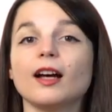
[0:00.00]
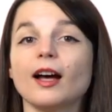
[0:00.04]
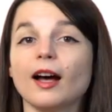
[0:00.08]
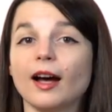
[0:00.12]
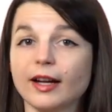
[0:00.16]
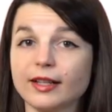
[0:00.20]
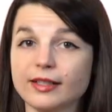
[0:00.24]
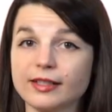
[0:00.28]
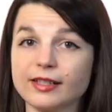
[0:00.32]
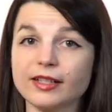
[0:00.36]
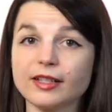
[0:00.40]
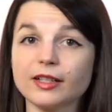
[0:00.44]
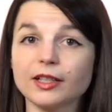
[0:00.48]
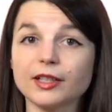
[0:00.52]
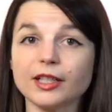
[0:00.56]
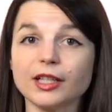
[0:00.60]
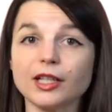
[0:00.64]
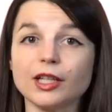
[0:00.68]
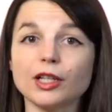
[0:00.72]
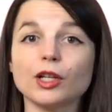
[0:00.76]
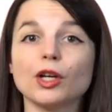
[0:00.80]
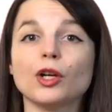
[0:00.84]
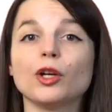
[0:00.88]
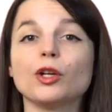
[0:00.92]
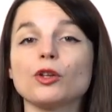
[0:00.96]

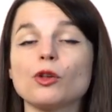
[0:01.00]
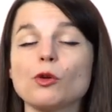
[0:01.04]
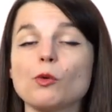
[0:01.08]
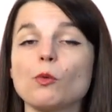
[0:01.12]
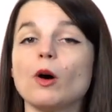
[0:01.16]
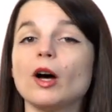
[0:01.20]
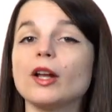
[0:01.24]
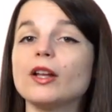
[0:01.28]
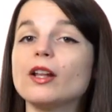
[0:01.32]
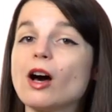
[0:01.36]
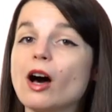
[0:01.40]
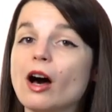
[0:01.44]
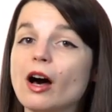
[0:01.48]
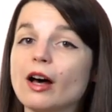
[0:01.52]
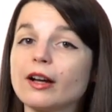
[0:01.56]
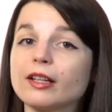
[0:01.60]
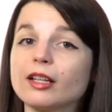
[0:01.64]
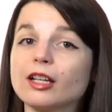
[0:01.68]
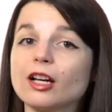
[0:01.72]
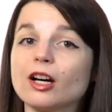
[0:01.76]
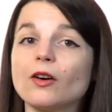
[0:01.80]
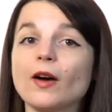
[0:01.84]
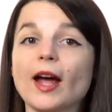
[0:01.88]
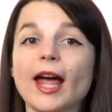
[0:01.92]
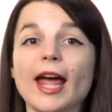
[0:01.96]
Ideally, you want
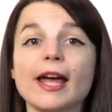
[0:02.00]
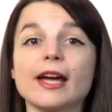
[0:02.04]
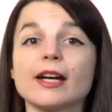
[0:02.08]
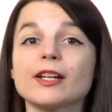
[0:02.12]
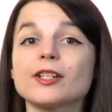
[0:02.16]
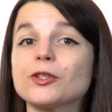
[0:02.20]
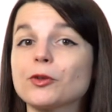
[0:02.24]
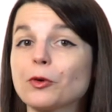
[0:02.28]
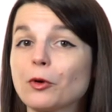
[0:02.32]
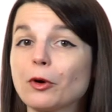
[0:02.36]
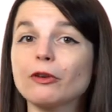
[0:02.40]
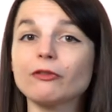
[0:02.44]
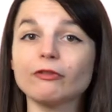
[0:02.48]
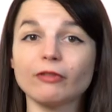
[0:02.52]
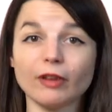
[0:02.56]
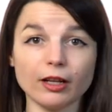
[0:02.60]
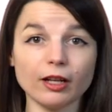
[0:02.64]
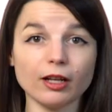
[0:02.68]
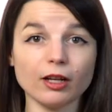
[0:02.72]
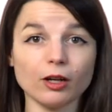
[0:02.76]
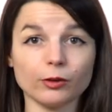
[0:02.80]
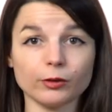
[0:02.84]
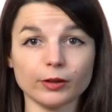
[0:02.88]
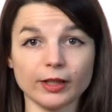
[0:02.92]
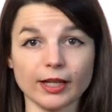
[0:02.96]
audio and/or
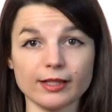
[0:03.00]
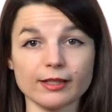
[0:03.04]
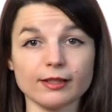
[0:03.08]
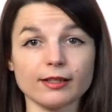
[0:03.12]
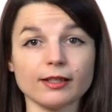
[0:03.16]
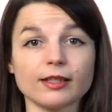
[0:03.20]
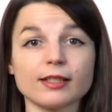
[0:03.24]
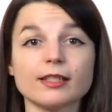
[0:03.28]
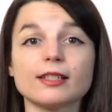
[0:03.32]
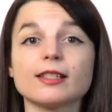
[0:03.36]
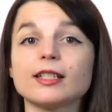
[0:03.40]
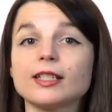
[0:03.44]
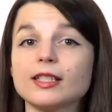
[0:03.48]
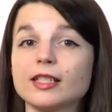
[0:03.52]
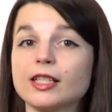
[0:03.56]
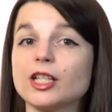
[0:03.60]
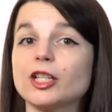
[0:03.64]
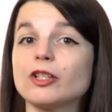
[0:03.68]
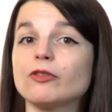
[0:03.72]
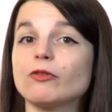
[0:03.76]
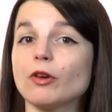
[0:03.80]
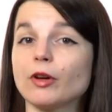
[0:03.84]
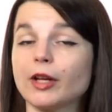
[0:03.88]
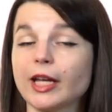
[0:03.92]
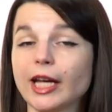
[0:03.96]
video lessons that
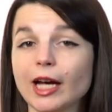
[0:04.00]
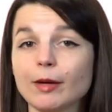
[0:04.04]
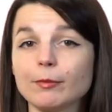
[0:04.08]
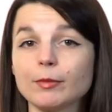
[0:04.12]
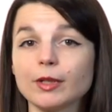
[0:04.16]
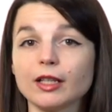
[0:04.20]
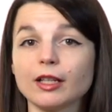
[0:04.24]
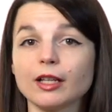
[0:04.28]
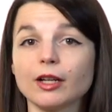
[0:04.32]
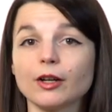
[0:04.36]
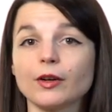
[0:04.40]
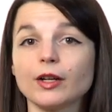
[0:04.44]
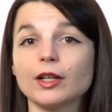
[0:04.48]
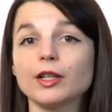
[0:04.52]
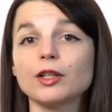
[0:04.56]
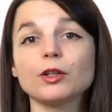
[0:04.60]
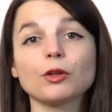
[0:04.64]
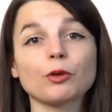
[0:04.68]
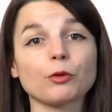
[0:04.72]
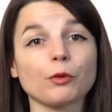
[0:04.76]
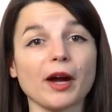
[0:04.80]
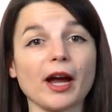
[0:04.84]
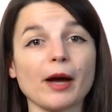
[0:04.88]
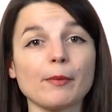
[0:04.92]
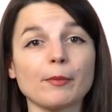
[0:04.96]
teach vocabulary,
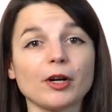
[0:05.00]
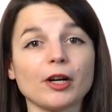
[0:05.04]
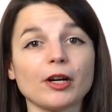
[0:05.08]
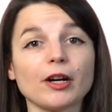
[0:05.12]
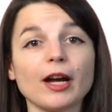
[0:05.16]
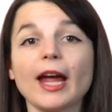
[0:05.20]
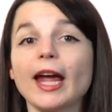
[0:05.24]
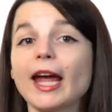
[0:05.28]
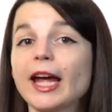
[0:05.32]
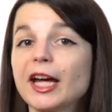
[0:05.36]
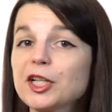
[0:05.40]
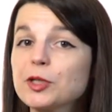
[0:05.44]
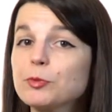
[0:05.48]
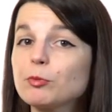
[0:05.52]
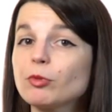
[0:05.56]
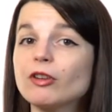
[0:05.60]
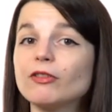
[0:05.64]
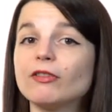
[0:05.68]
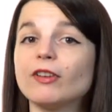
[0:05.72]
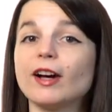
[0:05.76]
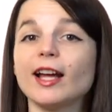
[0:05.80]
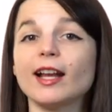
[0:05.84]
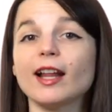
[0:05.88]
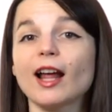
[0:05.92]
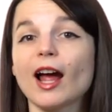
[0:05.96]
grammar, and
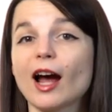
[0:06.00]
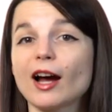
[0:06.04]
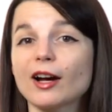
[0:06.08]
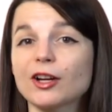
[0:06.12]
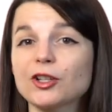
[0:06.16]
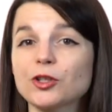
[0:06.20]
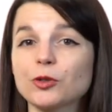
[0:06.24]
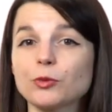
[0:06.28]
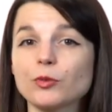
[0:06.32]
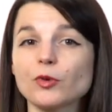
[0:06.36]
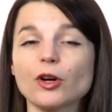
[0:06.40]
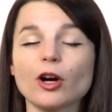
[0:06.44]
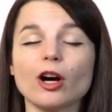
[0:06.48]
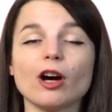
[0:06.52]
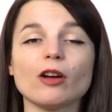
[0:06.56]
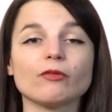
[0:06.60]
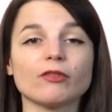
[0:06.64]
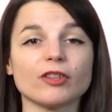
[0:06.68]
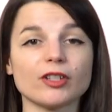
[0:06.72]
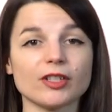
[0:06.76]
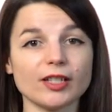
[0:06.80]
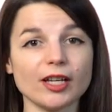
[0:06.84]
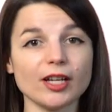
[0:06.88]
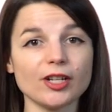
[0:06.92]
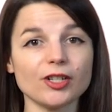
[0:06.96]
provide actual
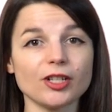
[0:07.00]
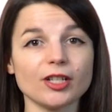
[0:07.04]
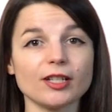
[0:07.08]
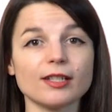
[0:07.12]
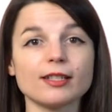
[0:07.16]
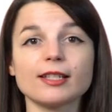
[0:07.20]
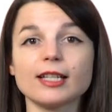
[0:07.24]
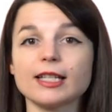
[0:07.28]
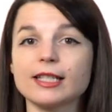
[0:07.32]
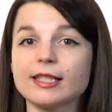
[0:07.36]
conversations